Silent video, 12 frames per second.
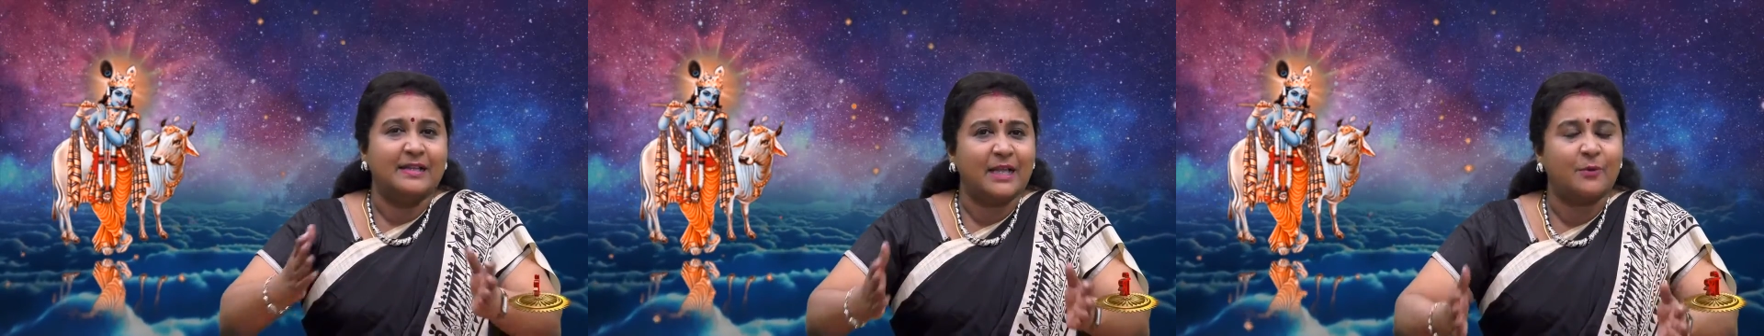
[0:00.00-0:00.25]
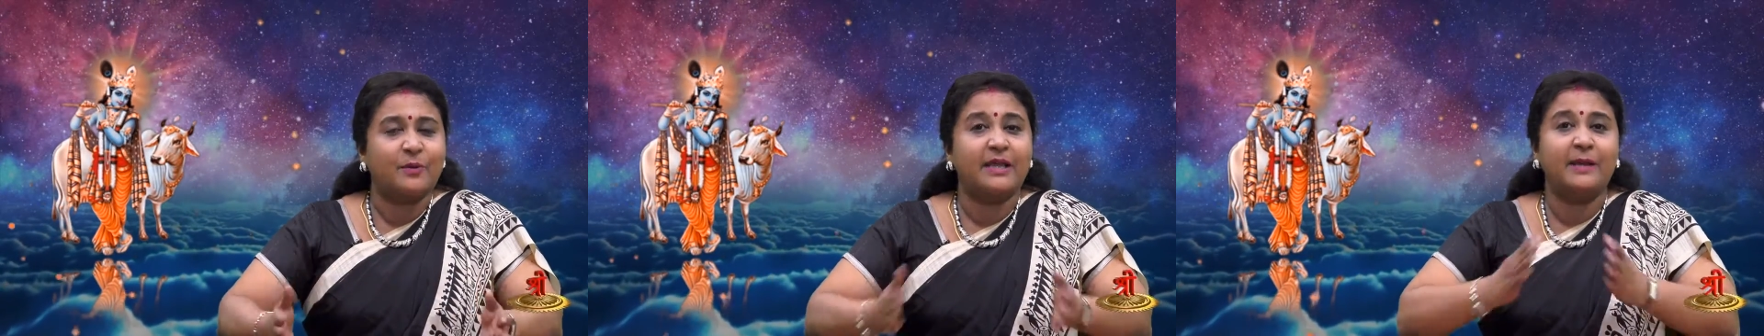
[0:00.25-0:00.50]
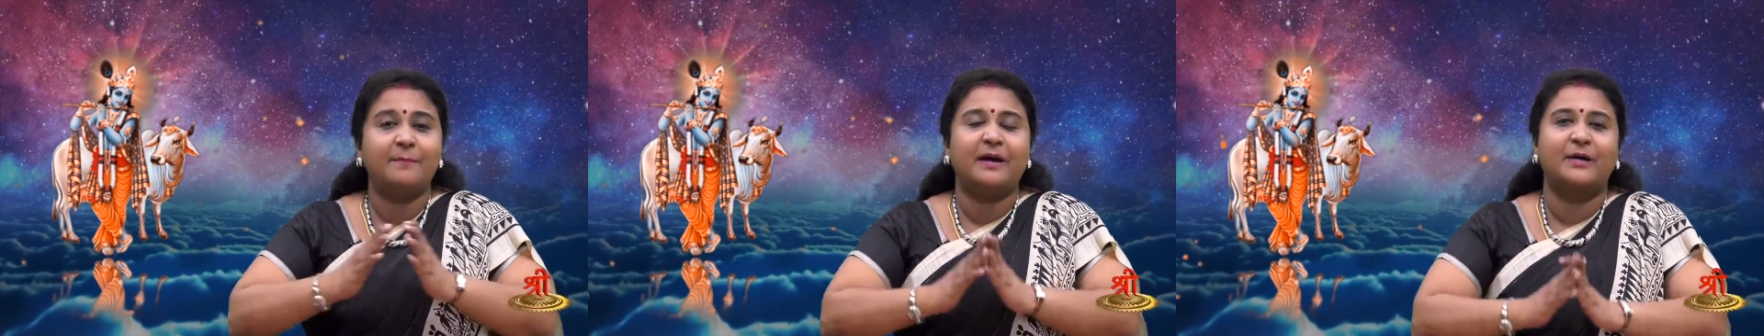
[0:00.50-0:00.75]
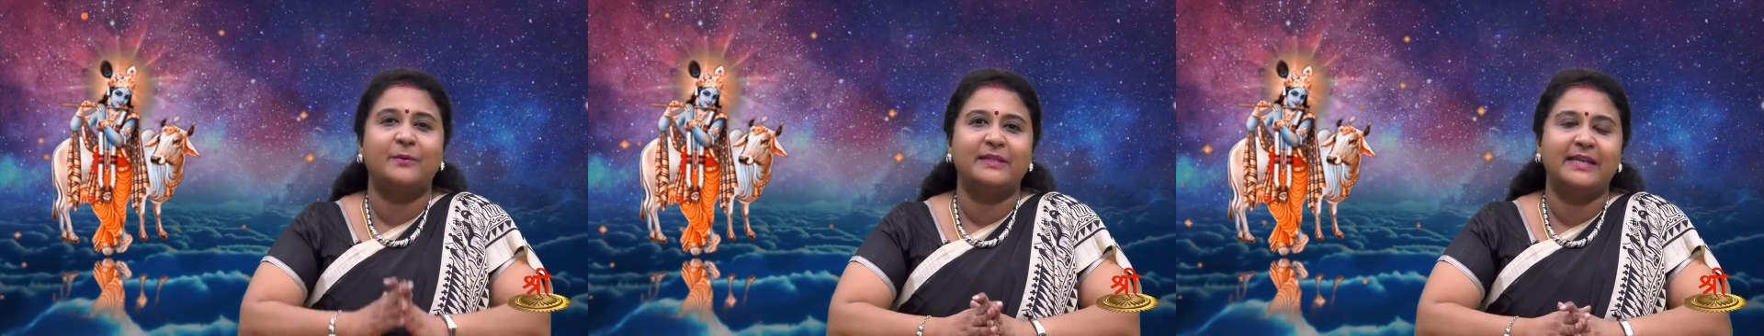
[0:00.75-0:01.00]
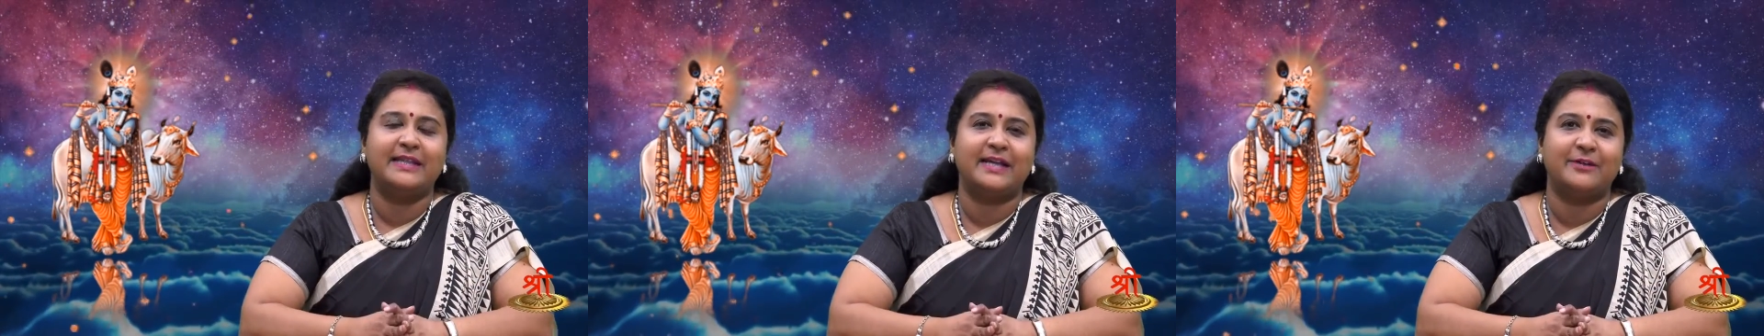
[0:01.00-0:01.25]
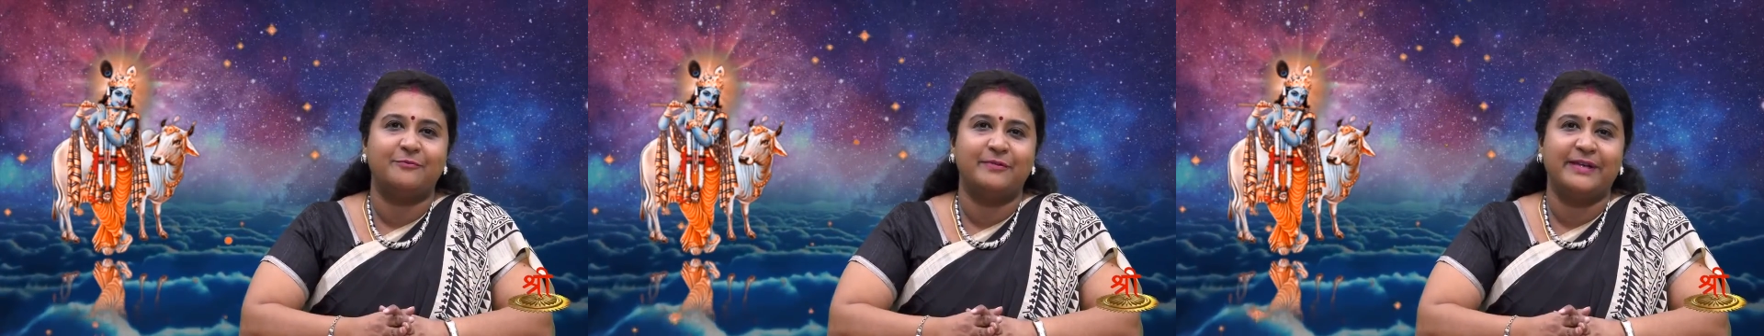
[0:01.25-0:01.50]
Now in Bhagavad
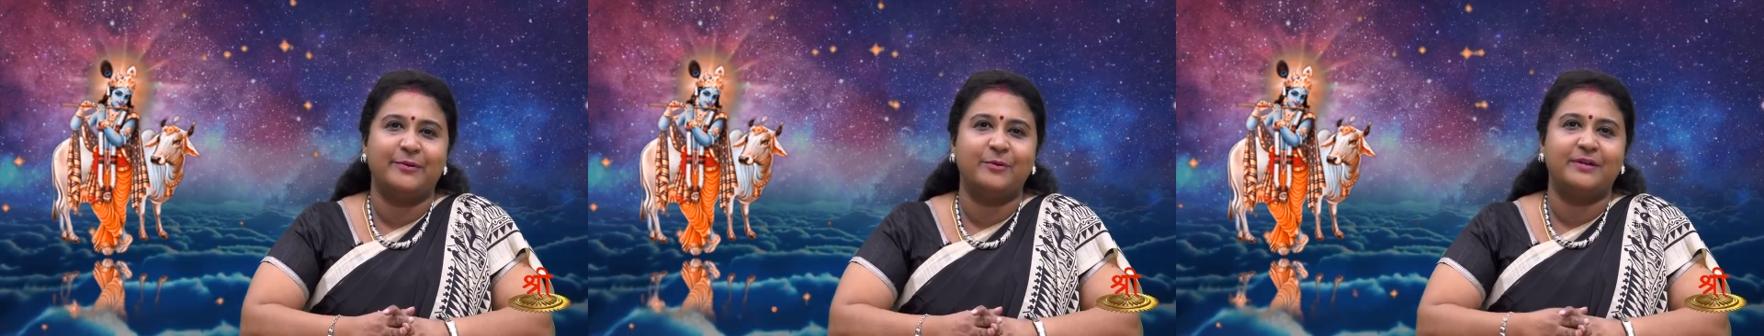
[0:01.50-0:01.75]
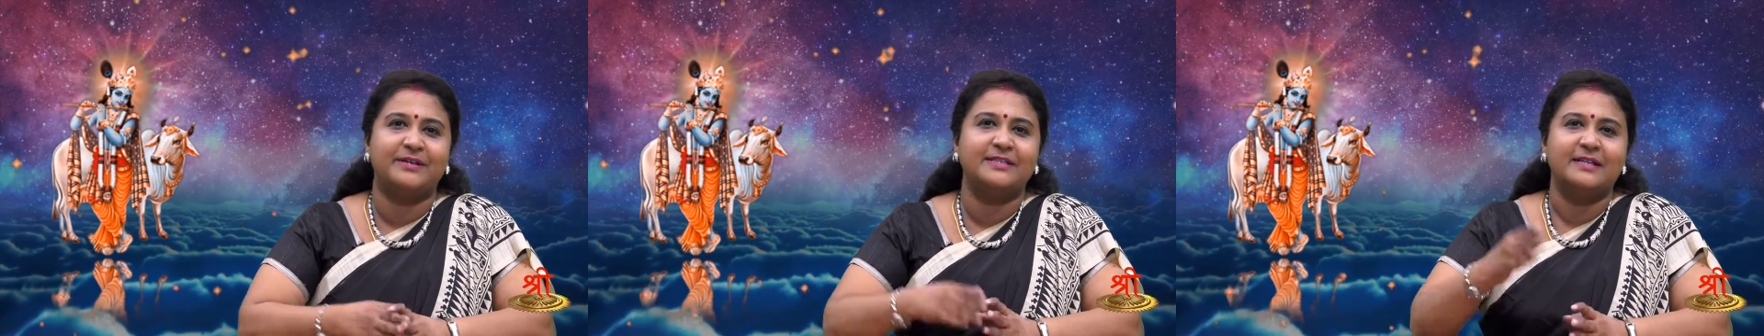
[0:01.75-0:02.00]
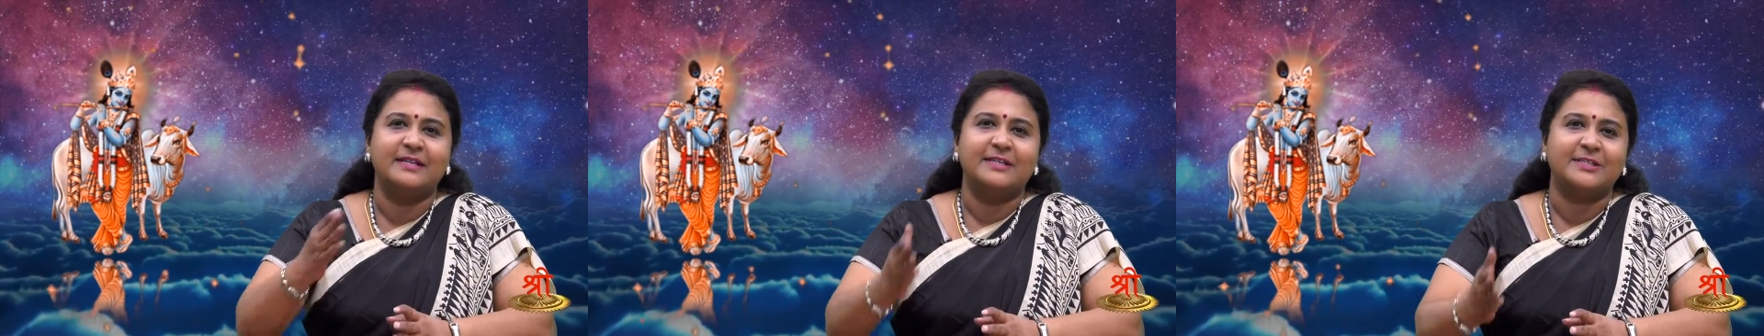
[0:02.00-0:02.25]
Geeta, if we notice,